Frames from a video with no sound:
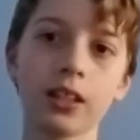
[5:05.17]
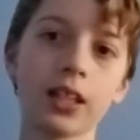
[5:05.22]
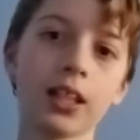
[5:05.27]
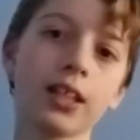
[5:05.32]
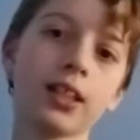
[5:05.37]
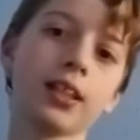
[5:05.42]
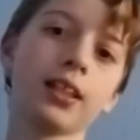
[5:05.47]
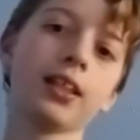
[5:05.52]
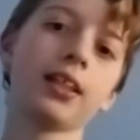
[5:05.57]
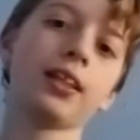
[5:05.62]

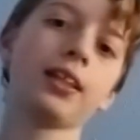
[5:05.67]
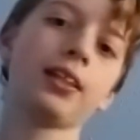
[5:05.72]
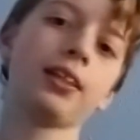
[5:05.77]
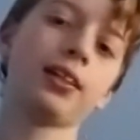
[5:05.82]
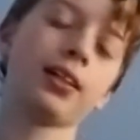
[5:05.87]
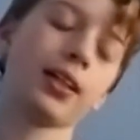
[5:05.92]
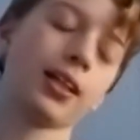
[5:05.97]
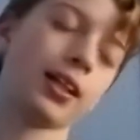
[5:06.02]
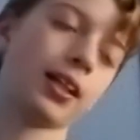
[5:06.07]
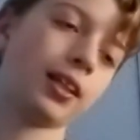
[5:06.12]
And
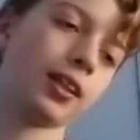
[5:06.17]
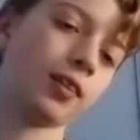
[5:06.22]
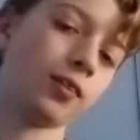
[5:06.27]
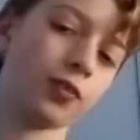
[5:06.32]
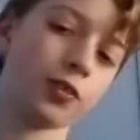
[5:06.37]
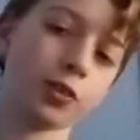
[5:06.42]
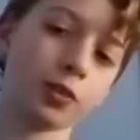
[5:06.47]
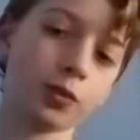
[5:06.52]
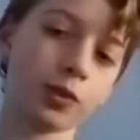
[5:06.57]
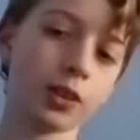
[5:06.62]
then,
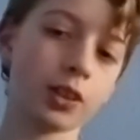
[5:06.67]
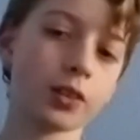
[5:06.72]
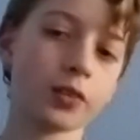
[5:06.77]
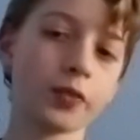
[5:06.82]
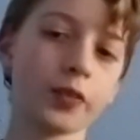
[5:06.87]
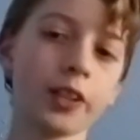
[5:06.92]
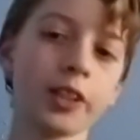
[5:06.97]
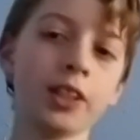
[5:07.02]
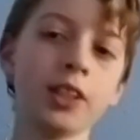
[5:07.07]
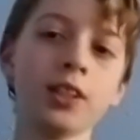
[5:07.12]
if you're doing
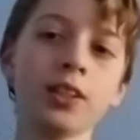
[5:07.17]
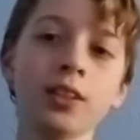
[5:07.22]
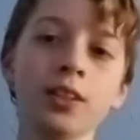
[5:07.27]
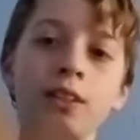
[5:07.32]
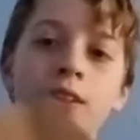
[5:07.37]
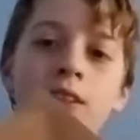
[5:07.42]
3,